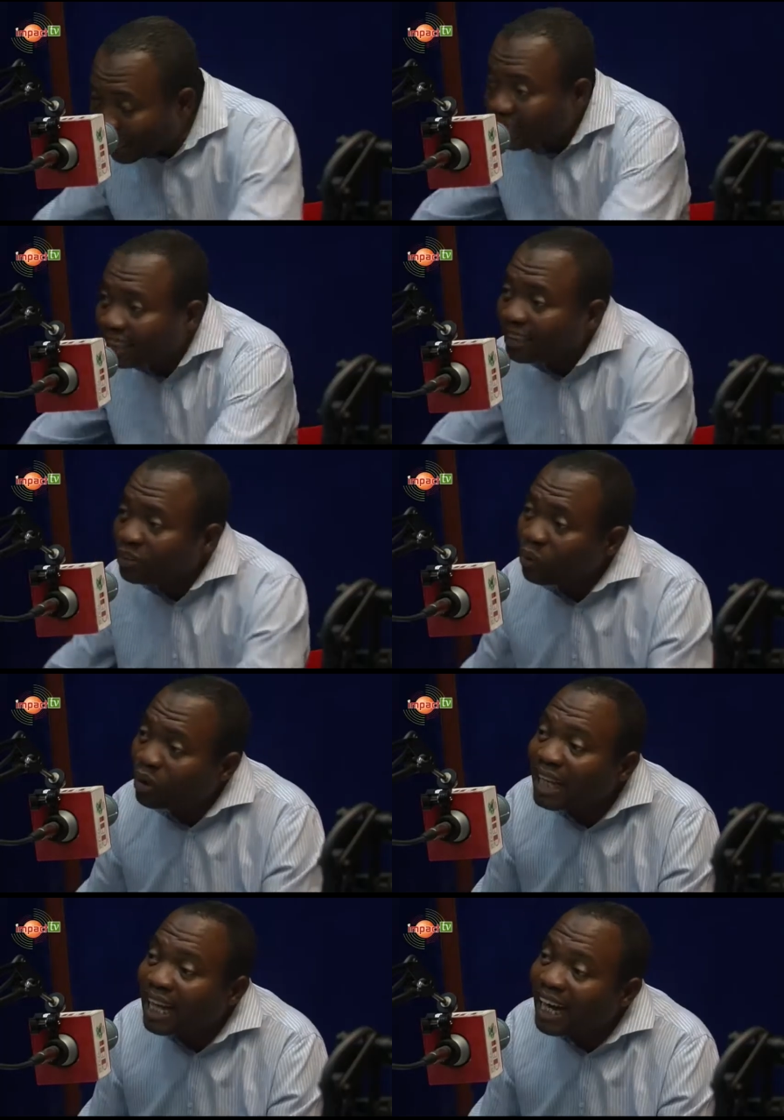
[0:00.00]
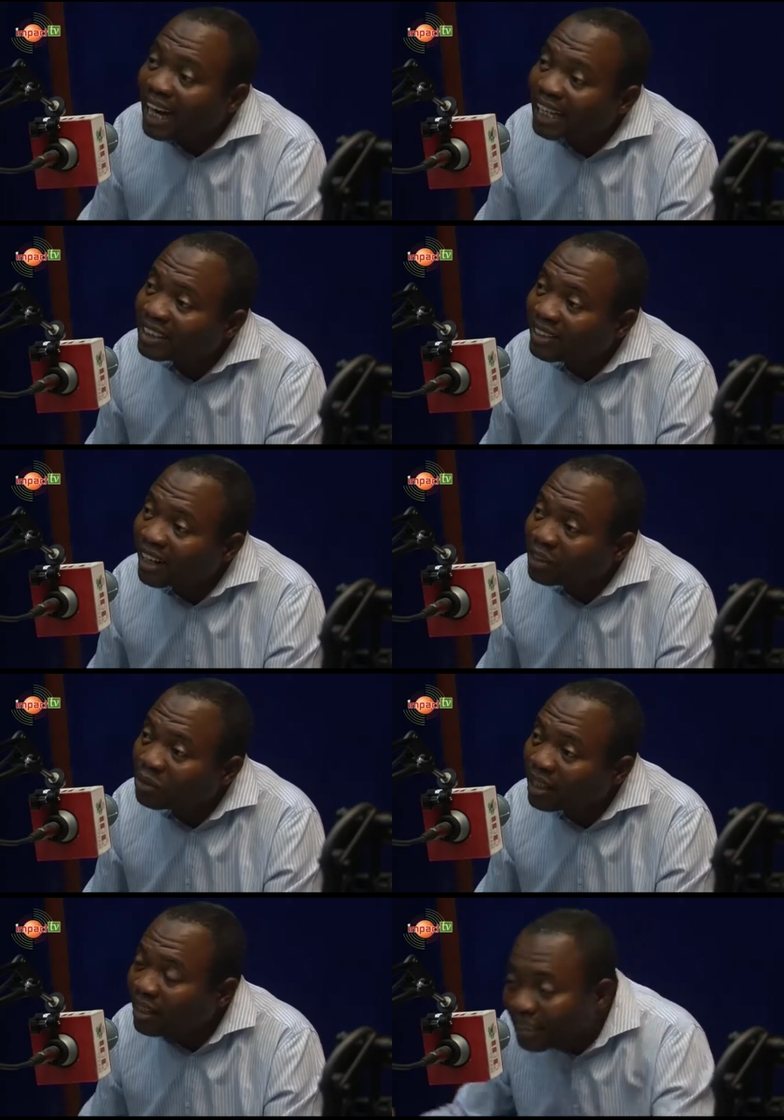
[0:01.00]
thinking towards that direction as
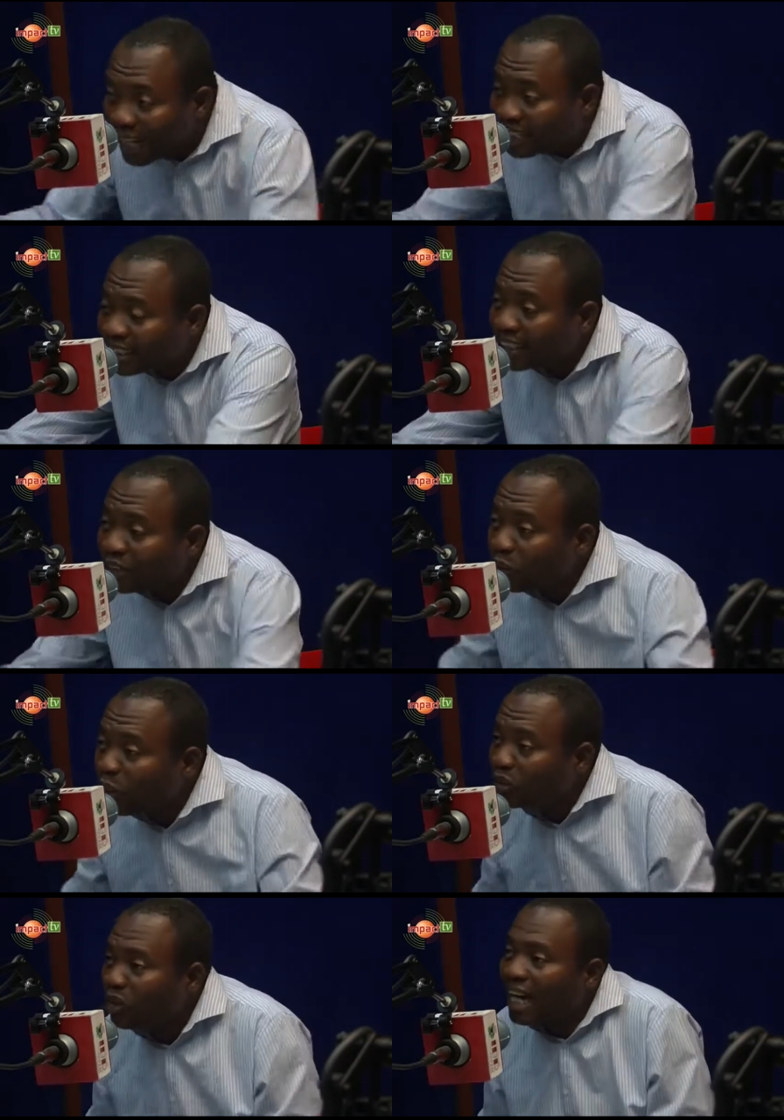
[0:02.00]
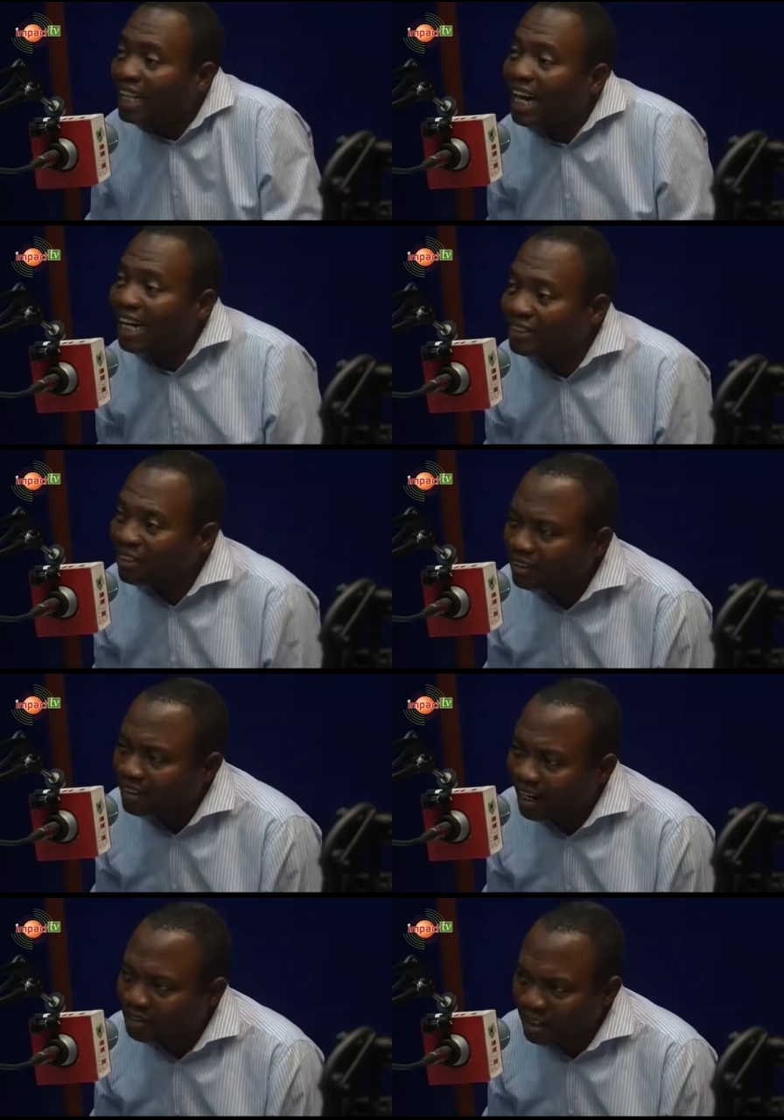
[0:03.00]
well. They are thinking towards other directions
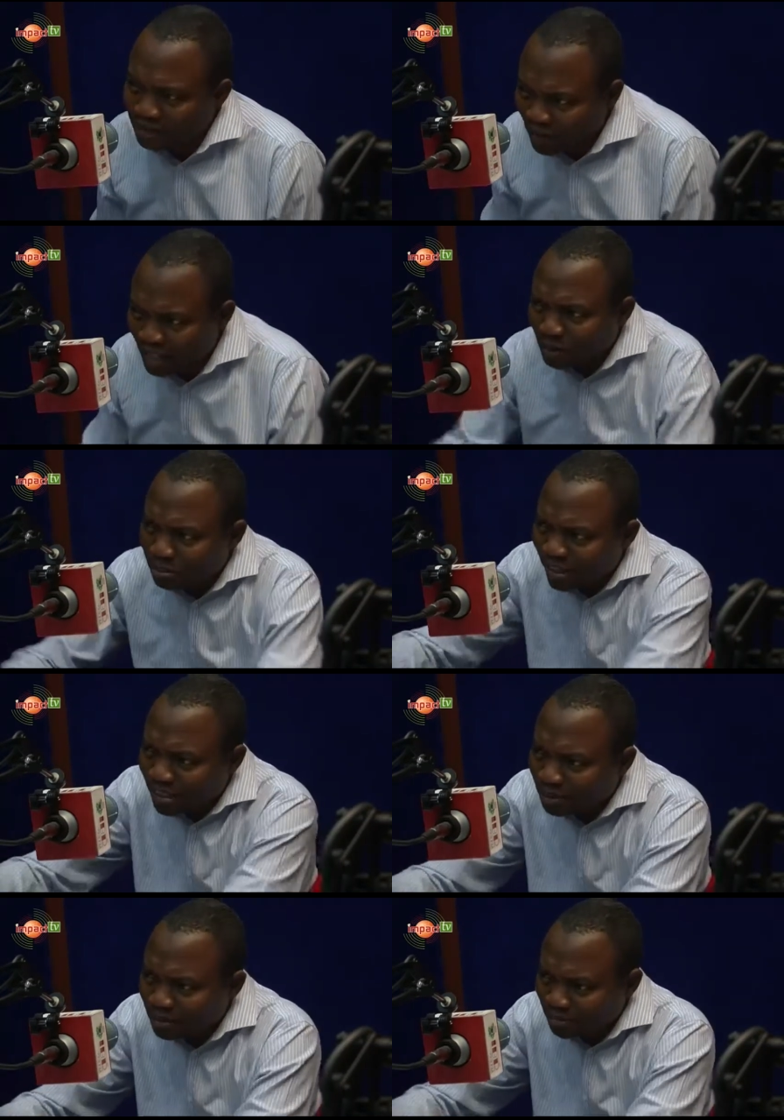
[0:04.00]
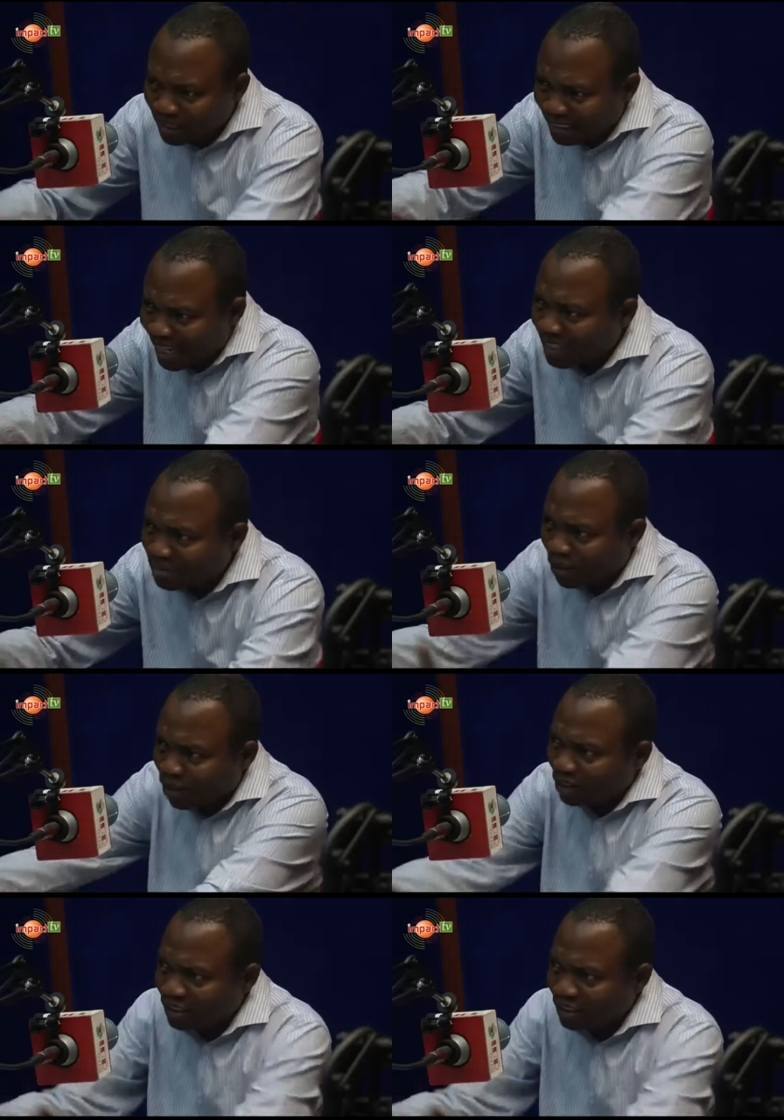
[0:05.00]
as well. So I don't believe basically because